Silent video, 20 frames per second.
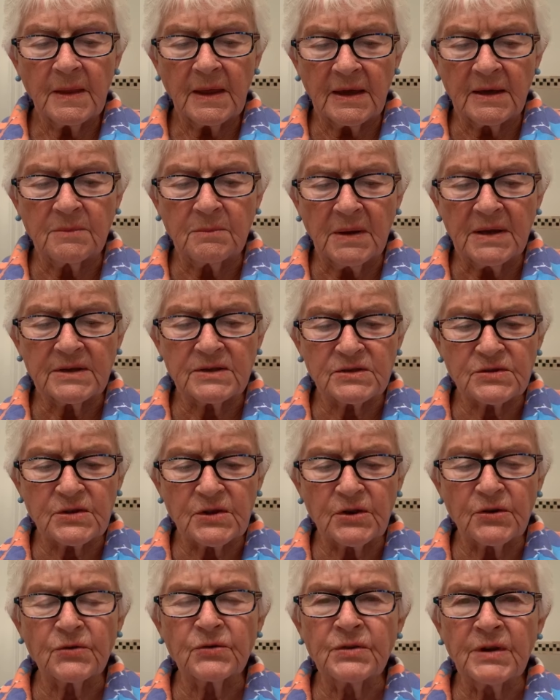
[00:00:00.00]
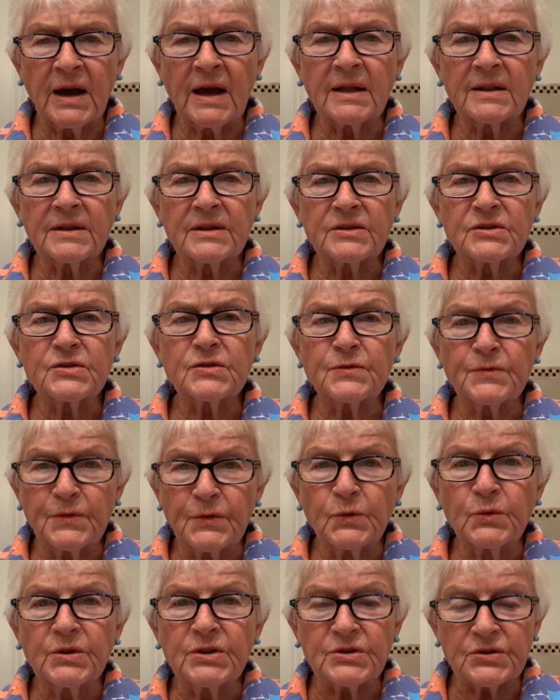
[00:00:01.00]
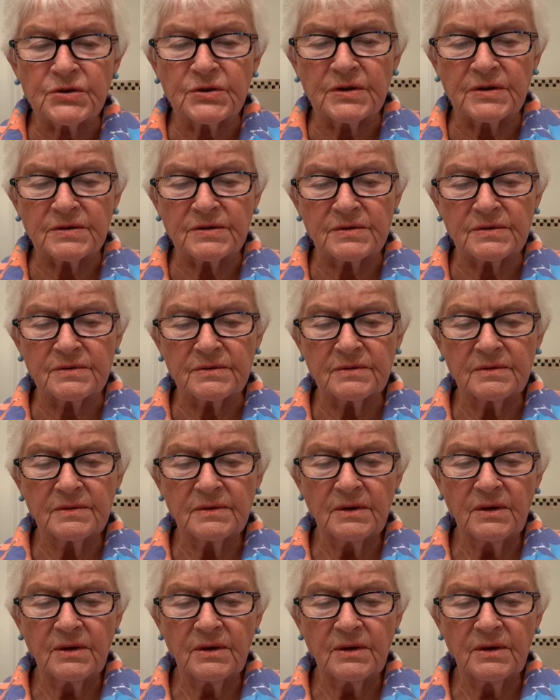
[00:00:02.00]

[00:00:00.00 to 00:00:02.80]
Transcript: and makes their knowledge foolishness,